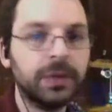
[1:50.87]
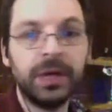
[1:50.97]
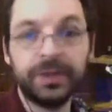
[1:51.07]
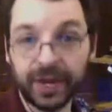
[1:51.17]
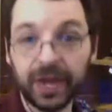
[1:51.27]

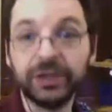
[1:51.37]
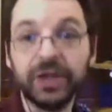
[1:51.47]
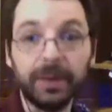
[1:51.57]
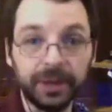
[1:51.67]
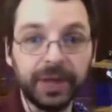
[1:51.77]
Then I'll
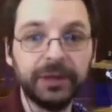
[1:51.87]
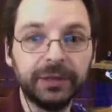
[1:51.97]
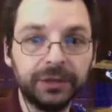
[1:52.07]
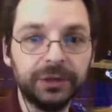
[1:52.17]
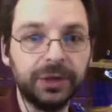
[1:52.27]
double
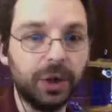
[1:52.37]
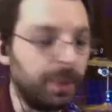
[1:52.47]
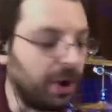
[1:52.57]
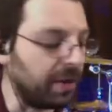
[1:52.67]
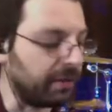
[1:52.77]
it. No
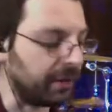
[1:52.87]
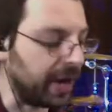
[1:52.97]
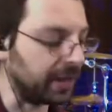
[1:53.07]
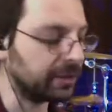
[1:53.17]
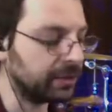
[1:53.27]
bar of rest.